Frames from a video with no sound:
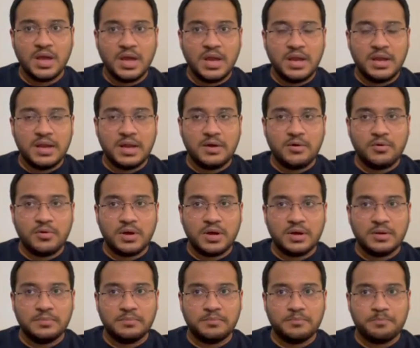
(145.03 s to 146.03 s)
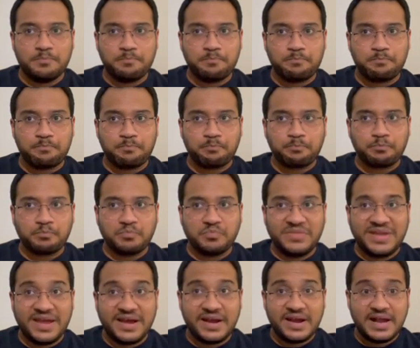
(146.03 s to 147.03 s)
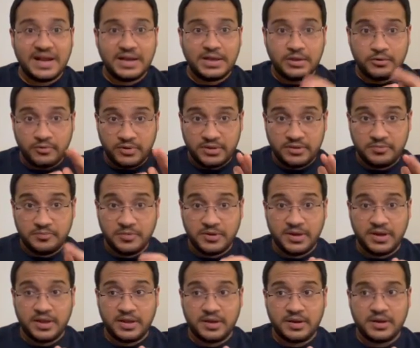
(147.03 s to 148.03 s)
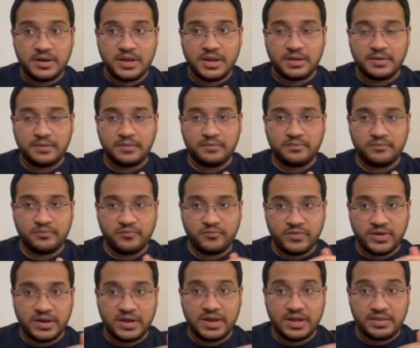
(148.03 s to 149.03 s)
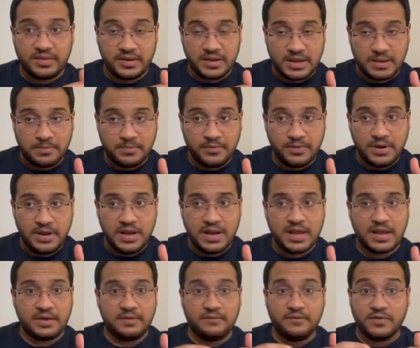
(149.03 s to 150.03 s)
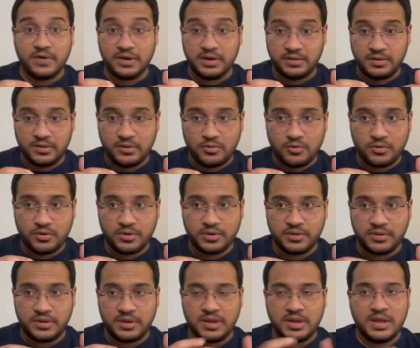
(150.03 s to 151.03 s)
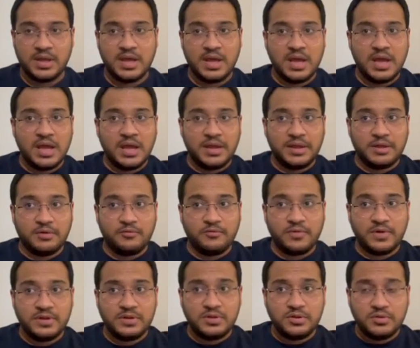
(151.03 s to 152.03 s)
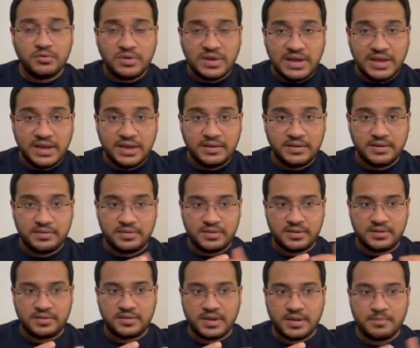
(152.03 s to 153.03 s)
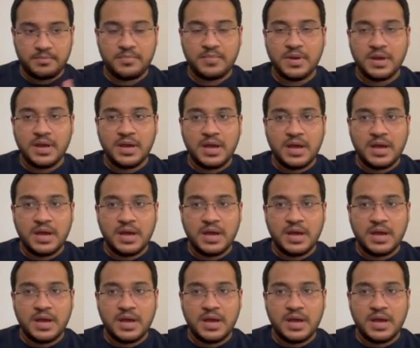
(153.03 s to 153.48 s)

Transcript: Now, they are held twice per year. One is in April and one is in August. Now, once you clear this exam,